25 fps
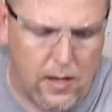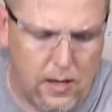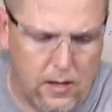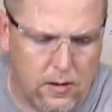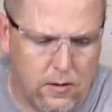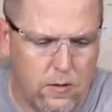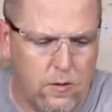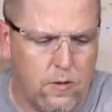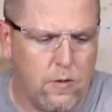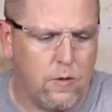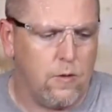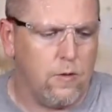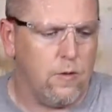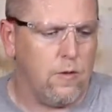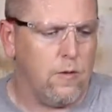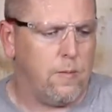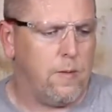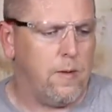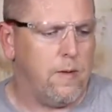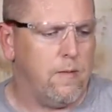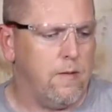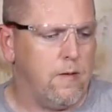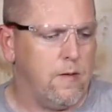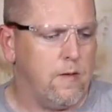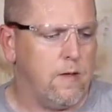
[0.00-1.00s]
into the
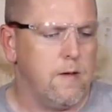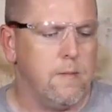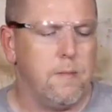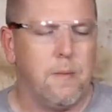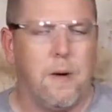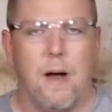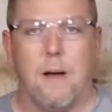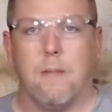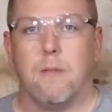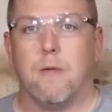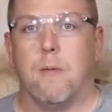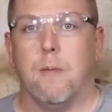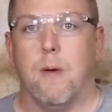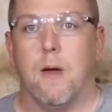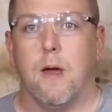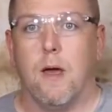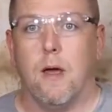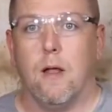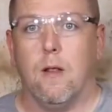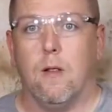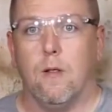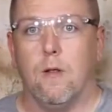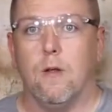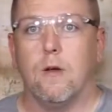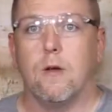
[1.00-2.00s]
PVC pipe to make
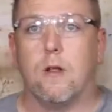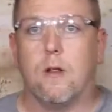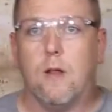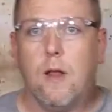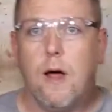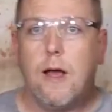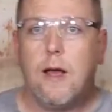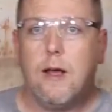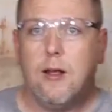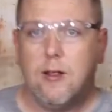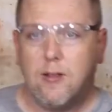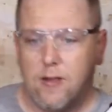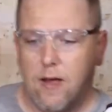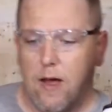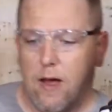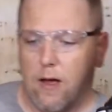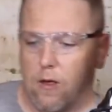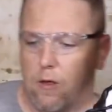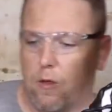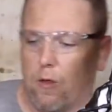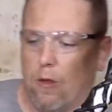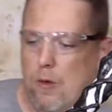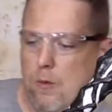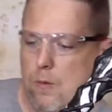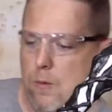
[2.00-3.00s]
it look like it's
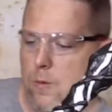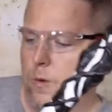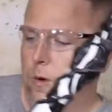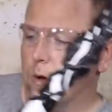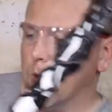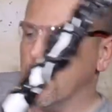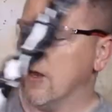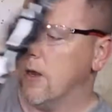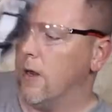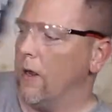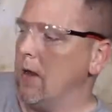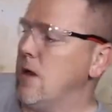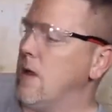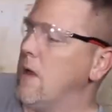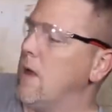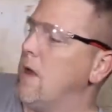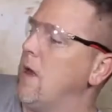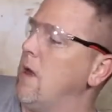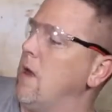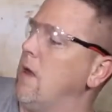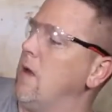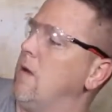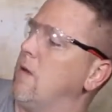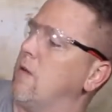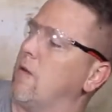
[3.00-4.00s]
actually wood.
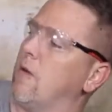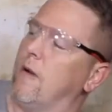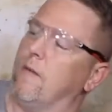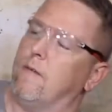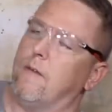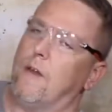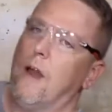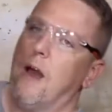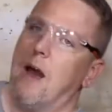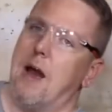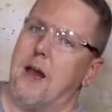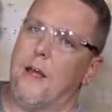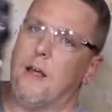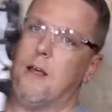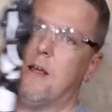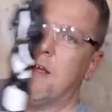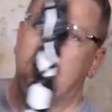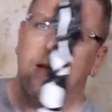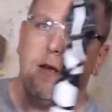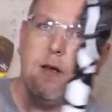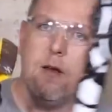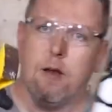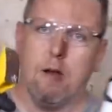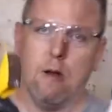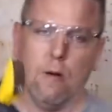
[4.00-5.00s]
So I've got
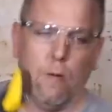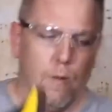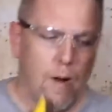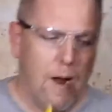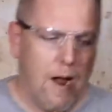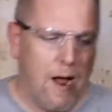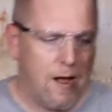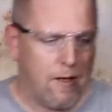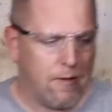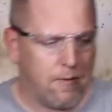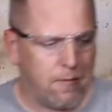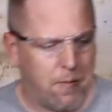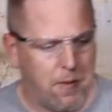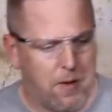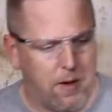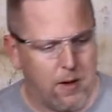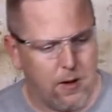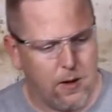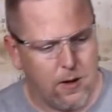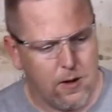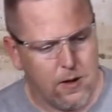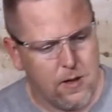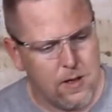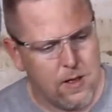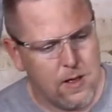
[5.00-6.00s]
a rasp
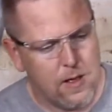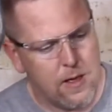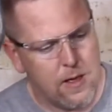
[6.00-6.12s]
here.